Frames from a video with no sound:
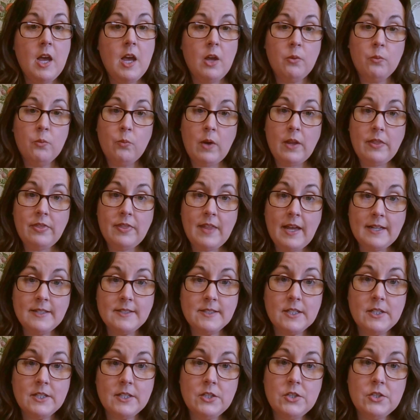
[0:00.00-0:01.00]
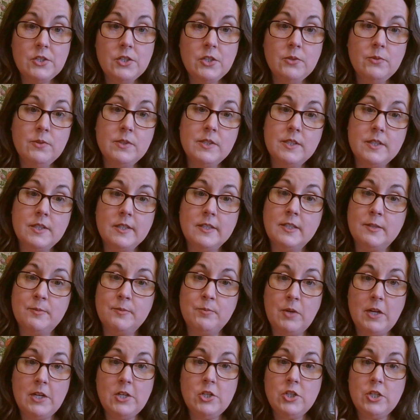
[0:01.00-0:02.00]
And what that's going to do is the
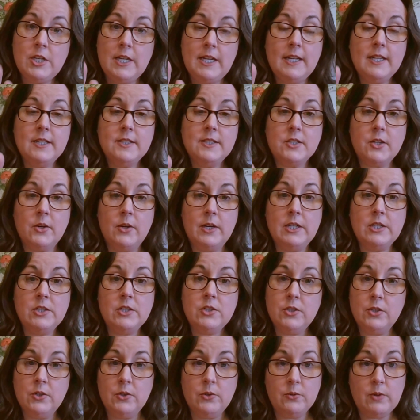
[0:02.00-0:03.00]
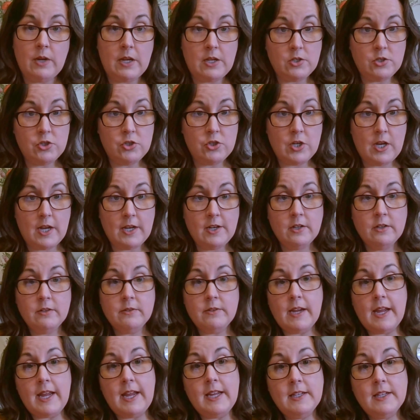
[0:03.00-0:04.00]
spreadsheet is going to
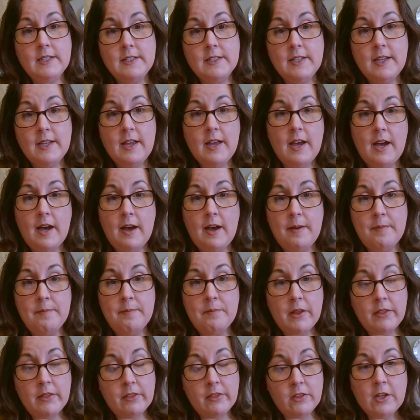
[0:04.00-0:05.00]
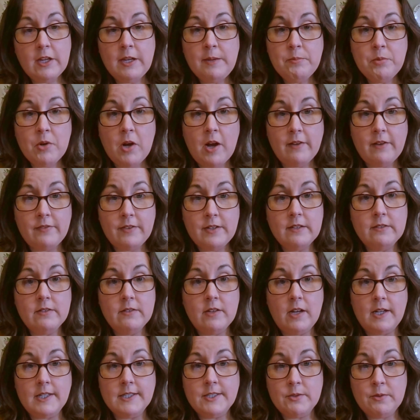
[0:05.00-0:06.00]
generate a monthly profit and
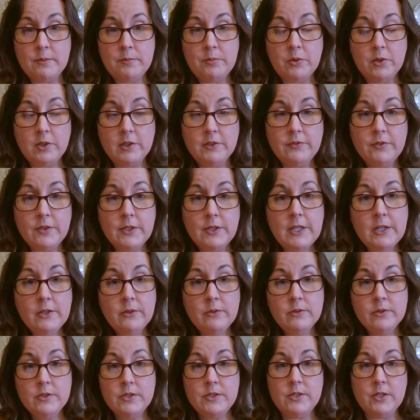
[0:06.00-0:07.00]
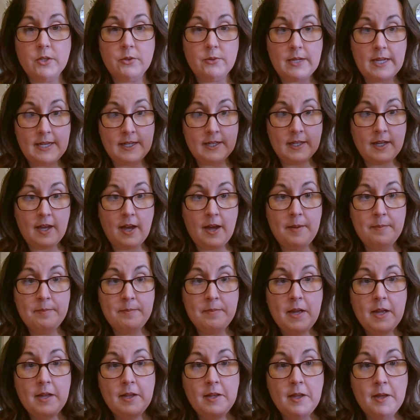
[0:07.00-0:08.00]
loss report for you. So
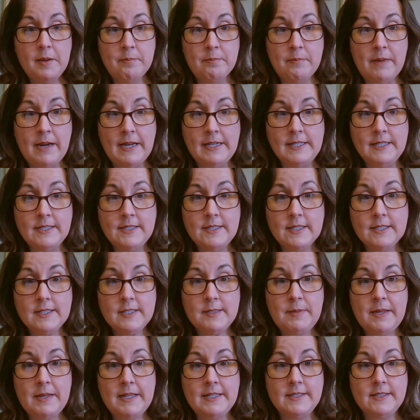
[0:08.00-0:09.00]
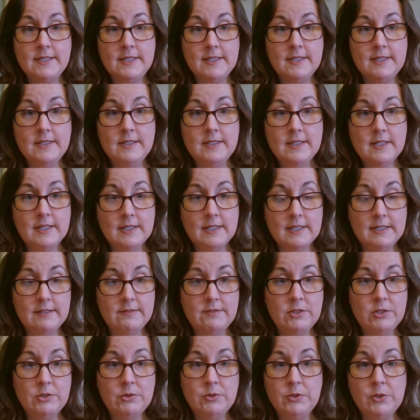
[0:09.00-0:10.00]
income minus expenses
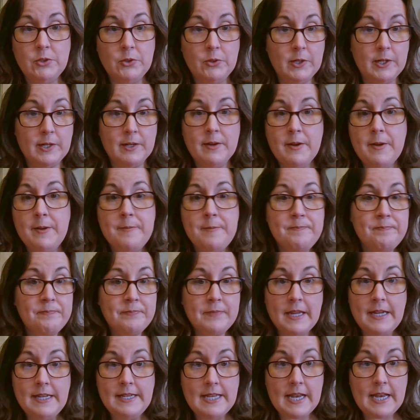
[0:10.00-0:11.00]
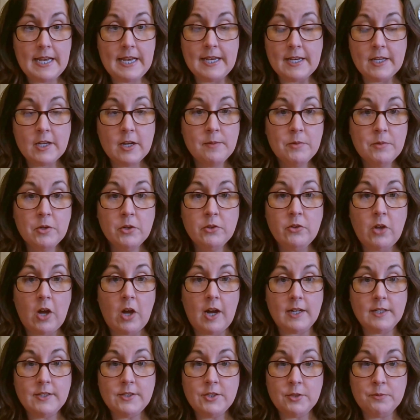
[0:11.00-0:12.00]
gives you your net income or
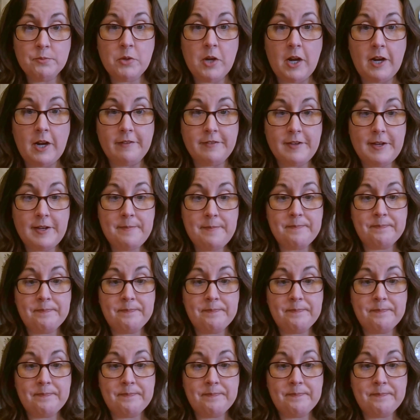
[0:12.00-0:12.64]
loss, your profit.